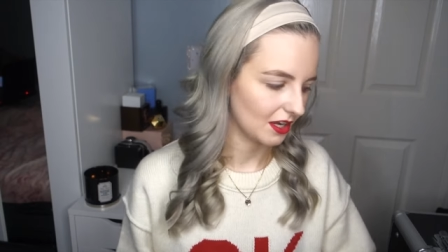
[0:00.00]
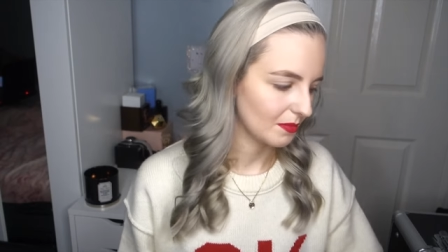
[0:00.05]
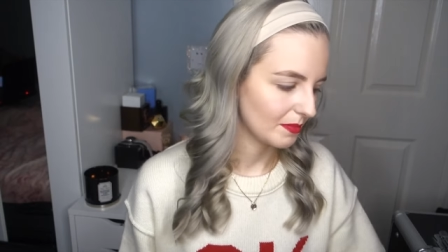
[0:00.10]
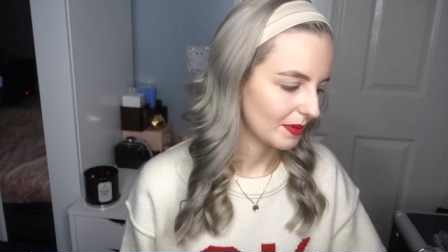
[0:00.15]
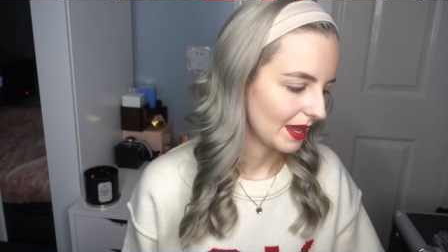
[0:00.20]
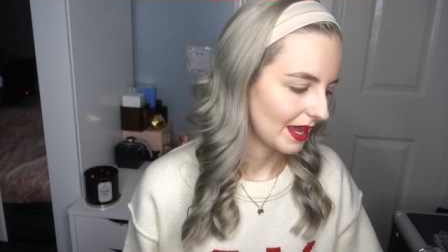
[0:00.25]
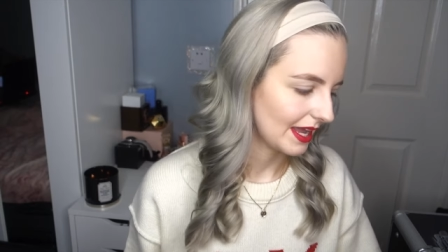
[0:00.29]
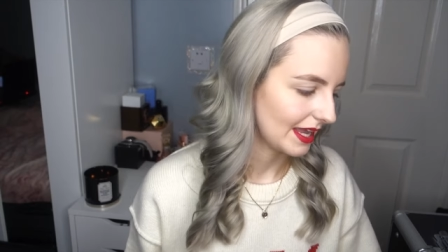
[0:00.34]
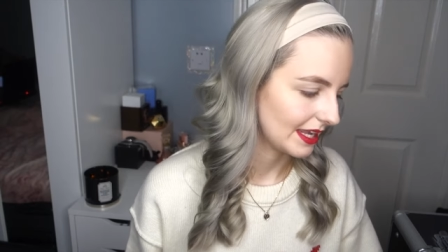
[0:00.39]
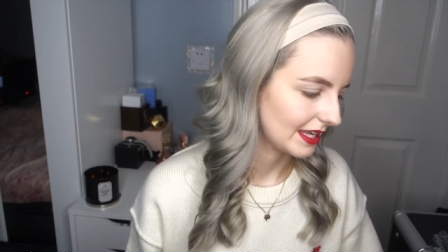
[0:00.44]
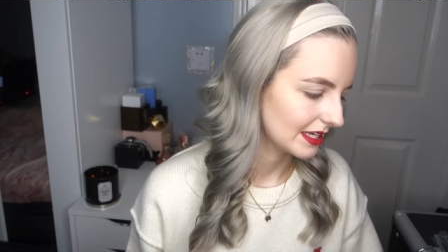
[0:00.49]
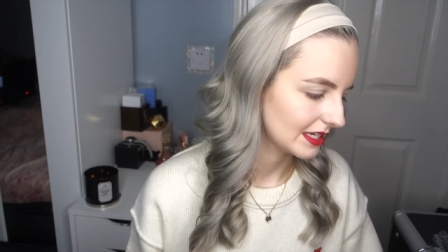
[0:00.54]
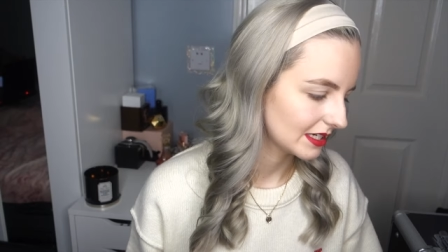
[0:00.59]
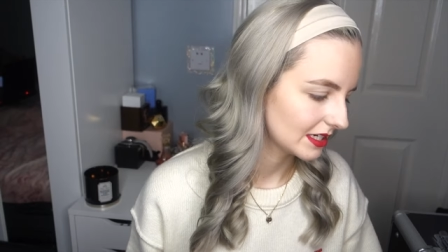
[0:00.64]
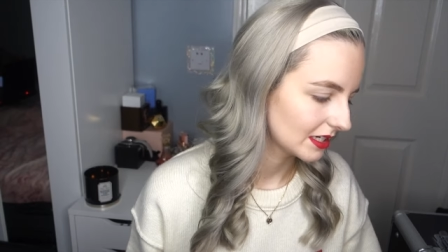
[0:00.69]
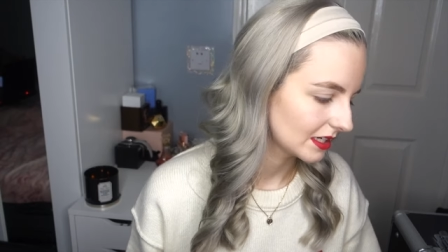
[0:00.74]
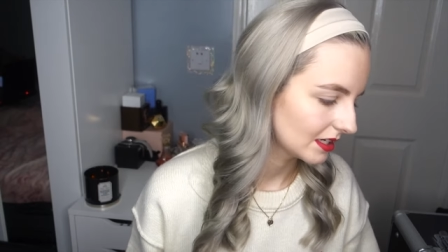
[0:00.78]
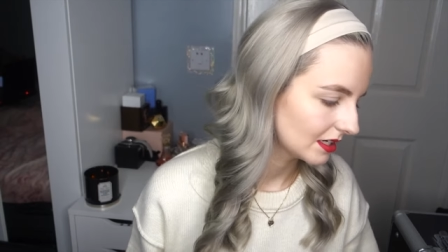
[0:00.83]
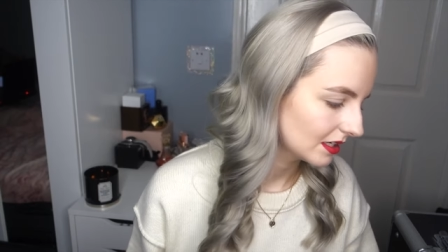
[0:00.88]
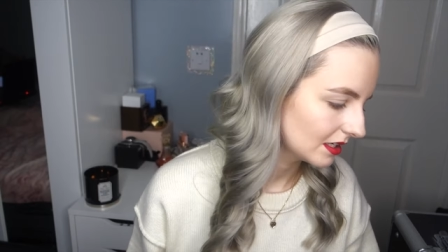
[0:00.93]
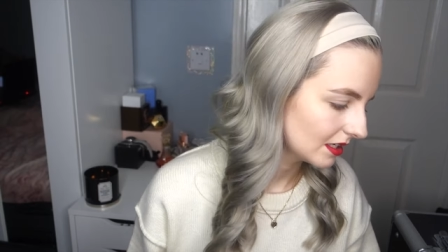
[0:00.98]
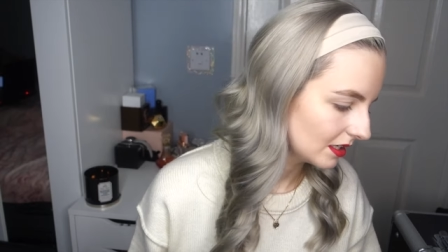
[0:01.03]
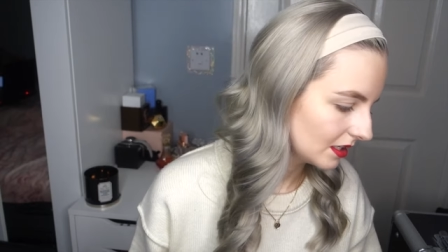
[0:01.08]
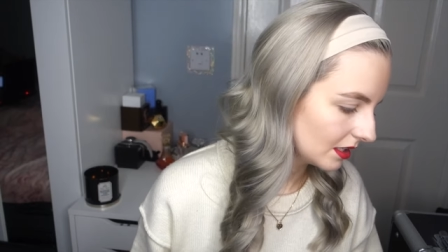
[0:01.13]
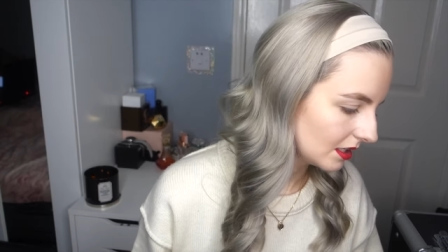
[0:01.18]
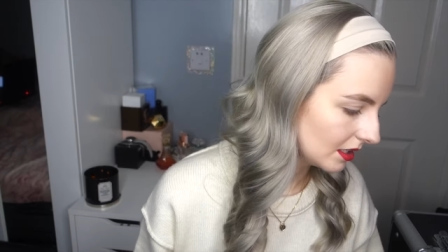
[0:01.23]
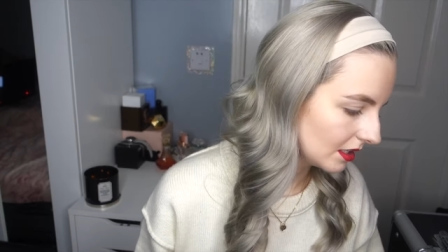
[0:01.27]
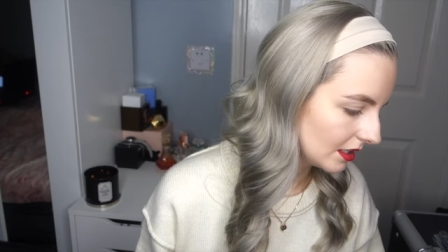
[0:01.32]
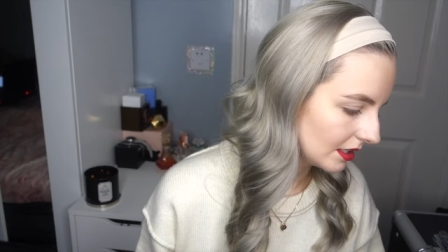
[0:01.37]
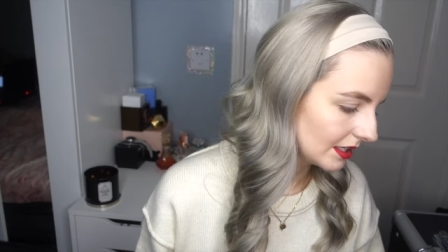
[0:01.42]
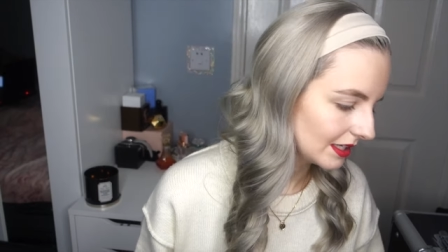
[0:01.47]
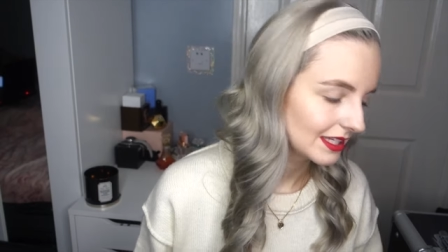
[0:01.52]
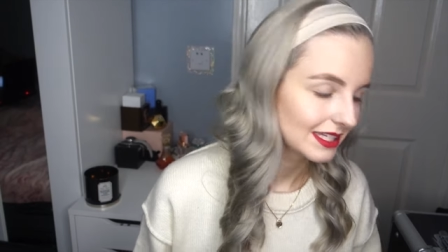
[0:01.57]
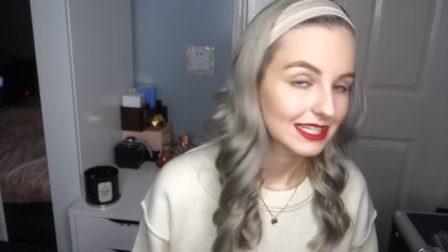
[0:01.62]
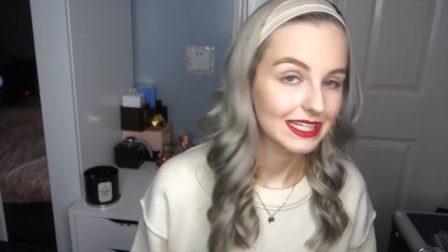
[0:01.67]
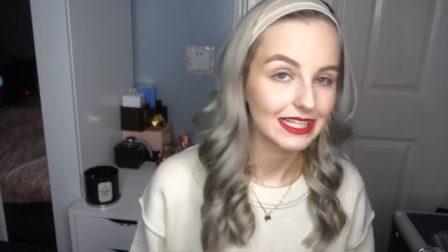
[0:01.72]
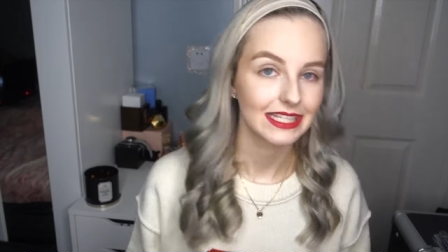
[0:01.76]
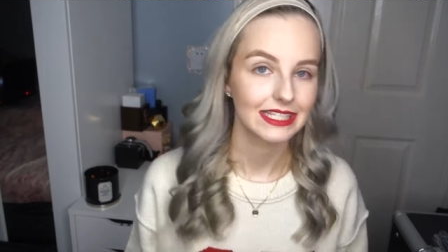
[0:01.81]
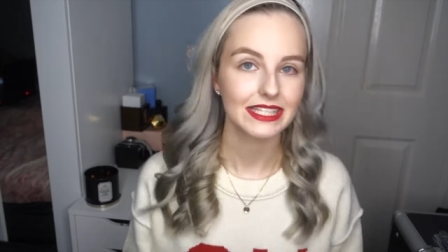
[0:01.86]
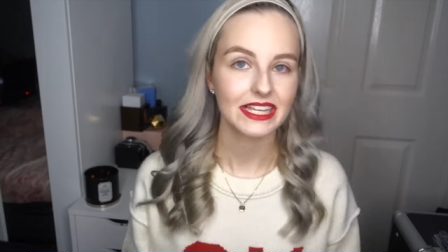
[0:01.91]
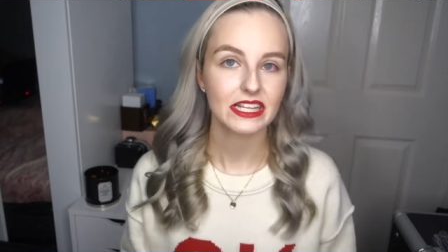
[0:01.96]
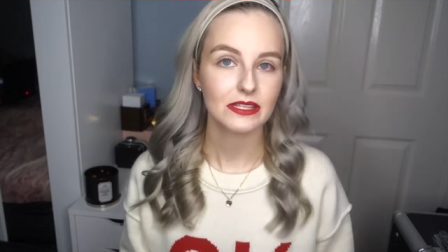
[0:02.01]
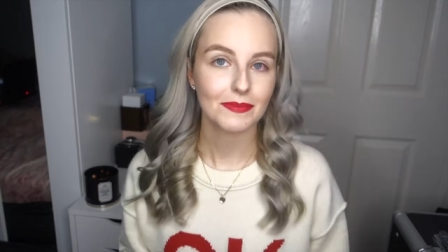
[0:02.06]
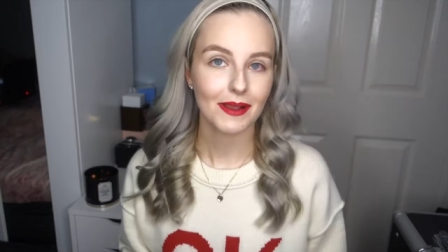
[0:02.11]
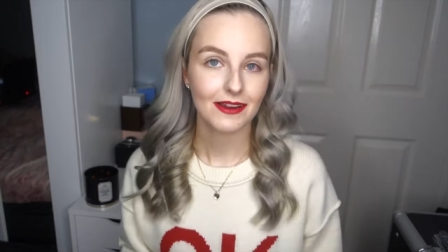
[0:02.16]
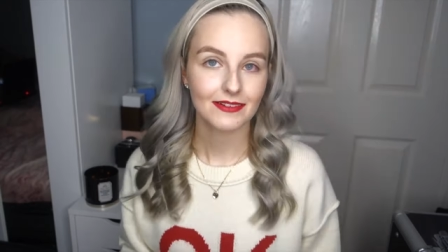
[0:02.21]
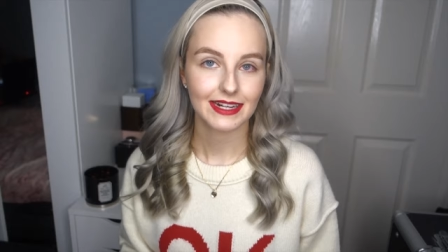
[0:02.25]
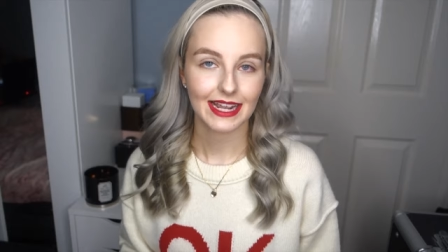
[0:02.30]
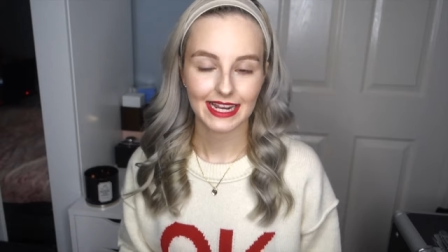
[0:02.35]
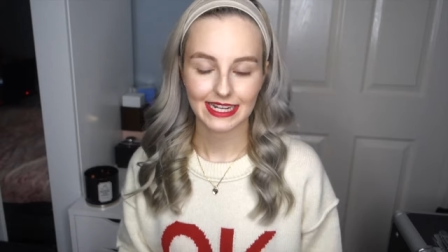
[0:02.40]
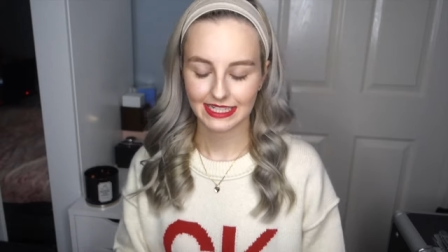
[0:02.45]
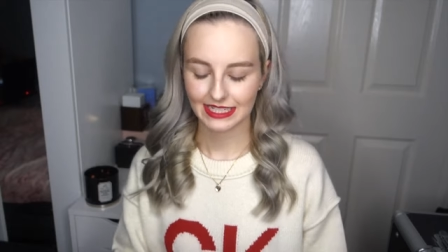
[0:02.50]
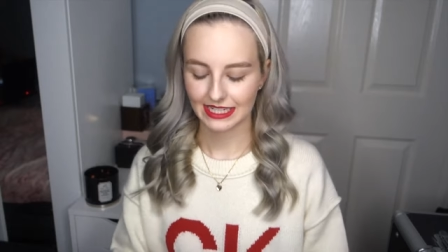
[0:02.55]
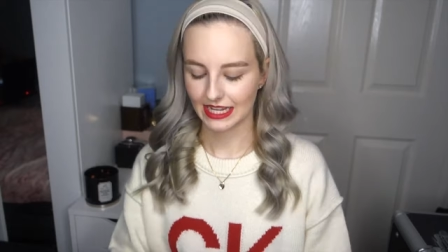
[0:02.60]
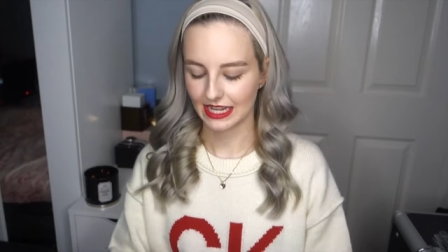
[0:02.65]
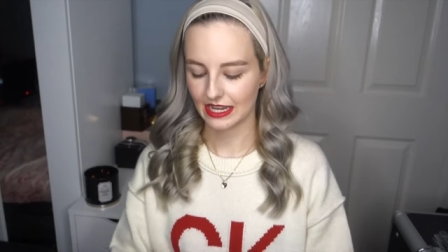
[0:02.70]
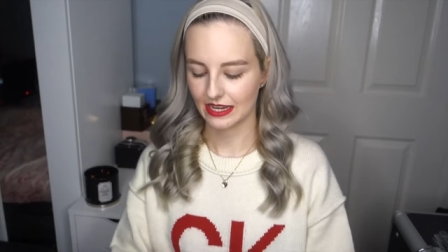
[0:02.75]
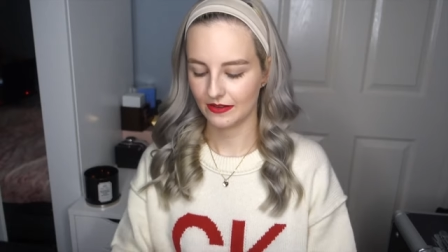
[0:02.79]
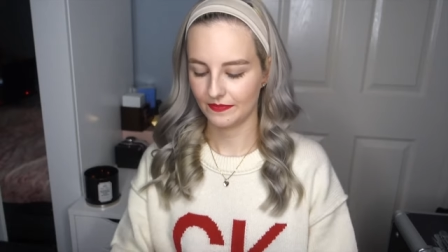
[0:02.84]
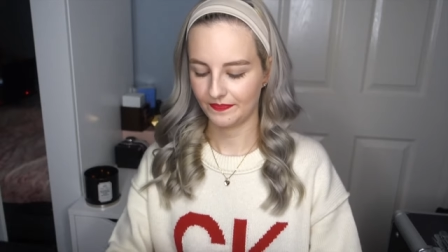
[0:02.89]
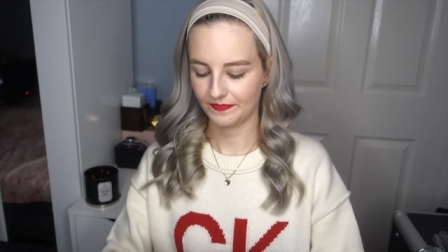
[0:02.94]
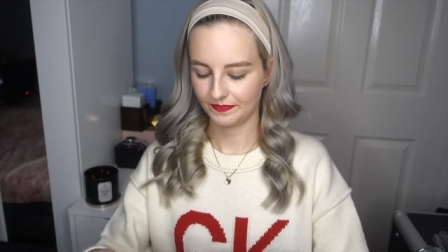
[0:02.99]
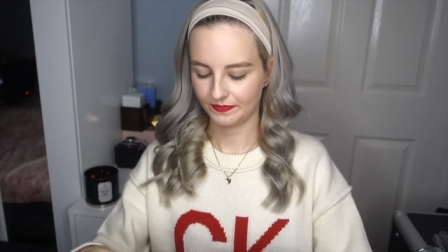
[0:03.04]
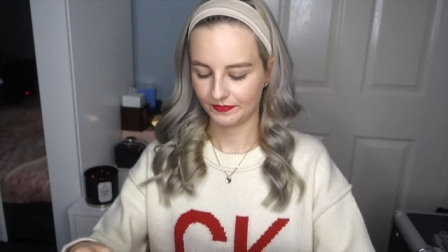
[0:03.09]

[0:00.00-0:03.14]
I paid. £6.80.